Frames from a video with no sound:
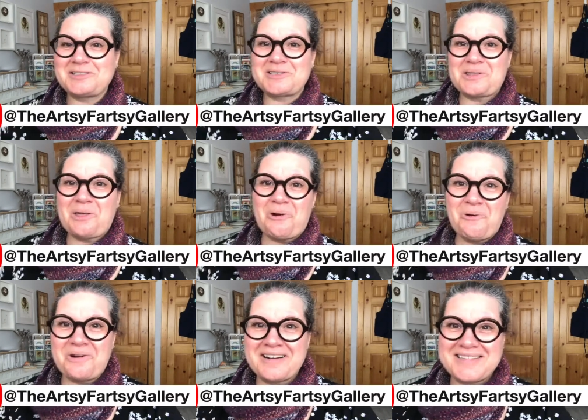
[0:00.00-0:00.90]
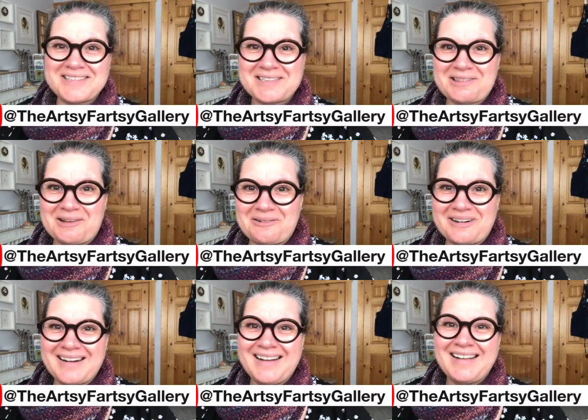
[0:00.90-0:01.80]
slower and
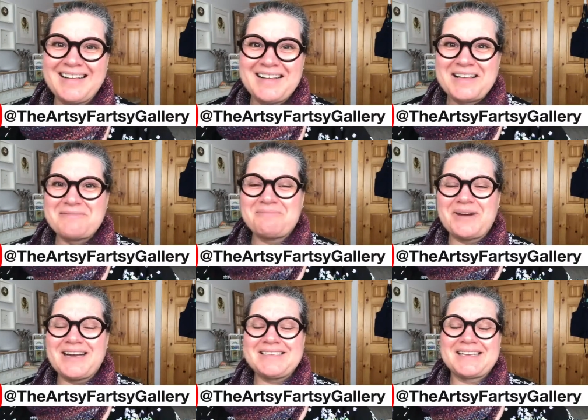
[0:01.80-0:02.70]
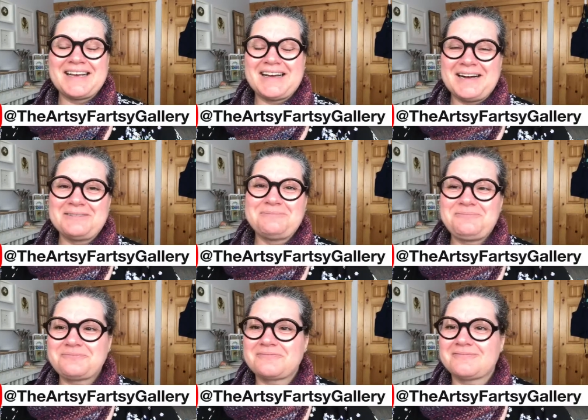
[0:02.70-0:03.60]
slower. But um,
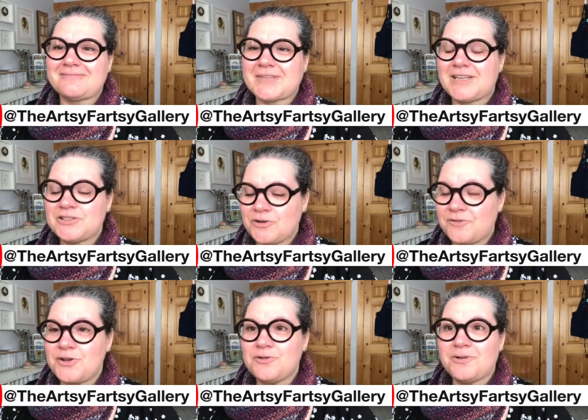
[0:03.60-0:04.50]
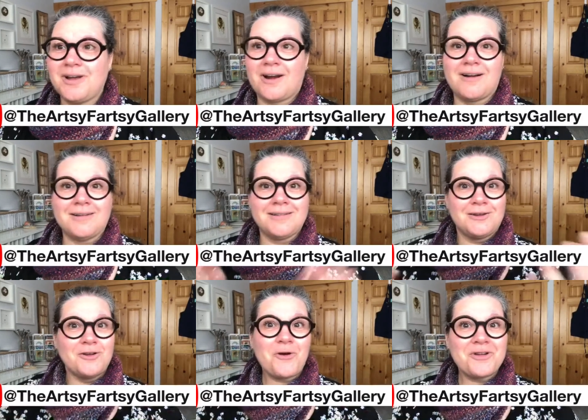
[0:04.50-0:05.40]
so if you are
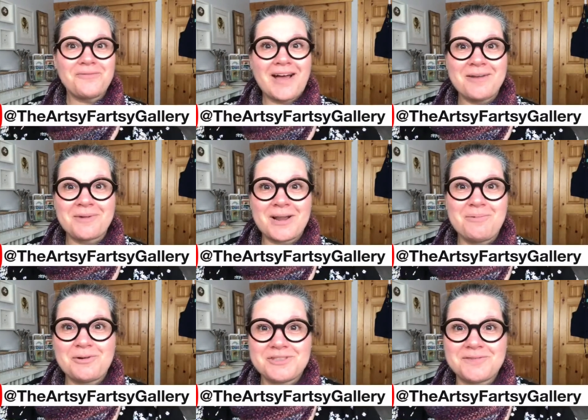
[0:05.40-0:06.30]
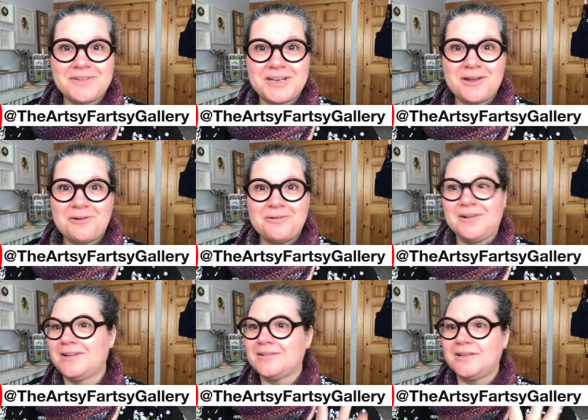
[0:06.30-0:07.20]
notified when I post a video,
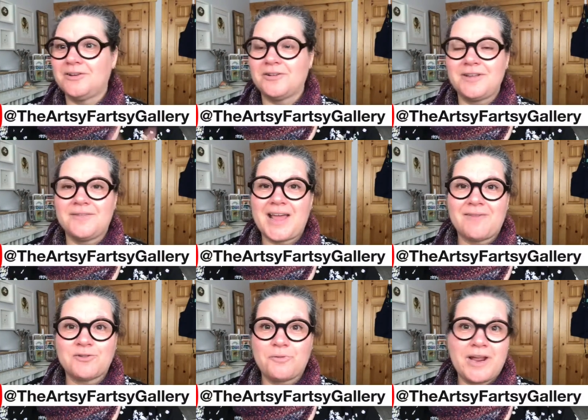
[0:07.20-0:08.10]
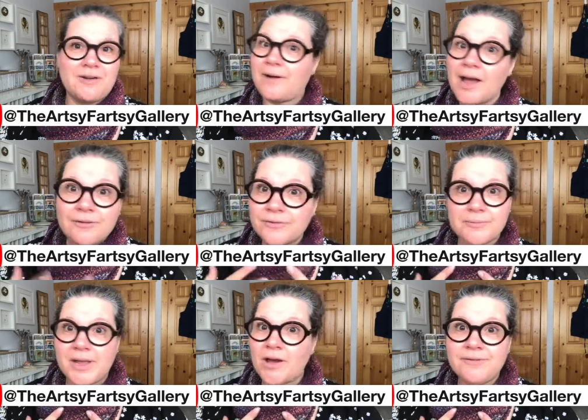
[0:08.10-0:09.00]
you don't even have to wait around for
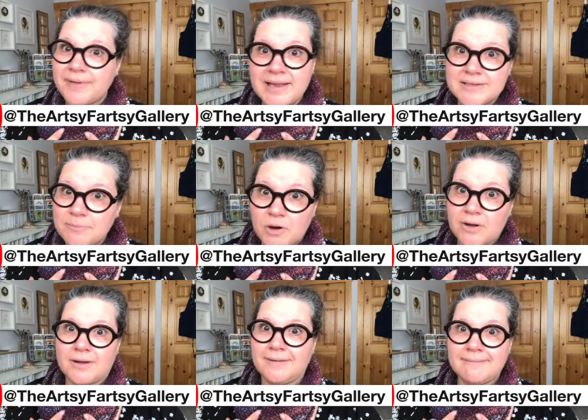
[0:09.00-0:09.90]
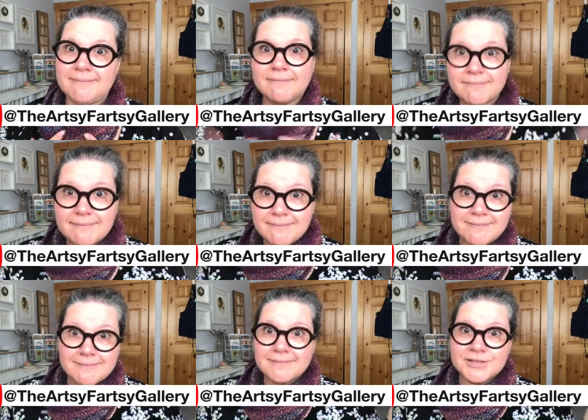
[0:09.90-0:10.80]
me on Facebook.
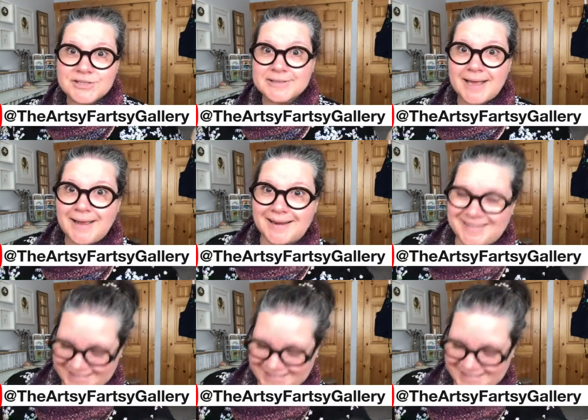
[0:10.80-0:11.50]
Just saying.